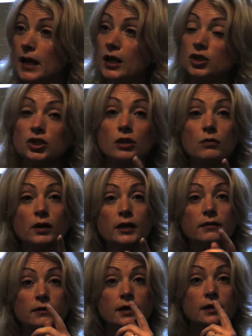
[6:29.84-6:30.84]
And do you know what I
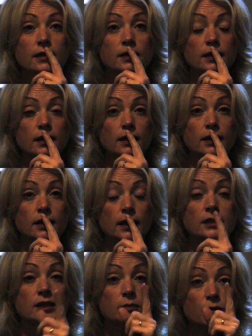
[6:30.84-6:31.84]
think
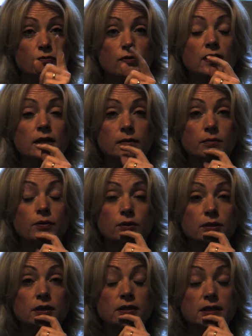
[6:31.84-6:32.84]
is going to be really
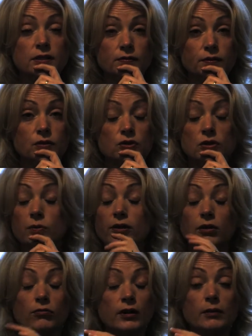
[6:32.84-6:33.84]
important in the future, whether
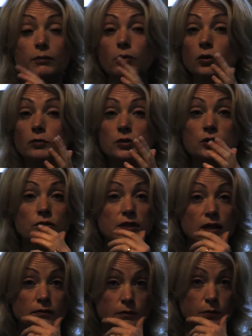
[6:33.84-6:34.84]
you're in employment or
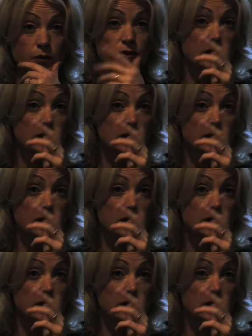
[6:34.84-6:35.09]
self-employed?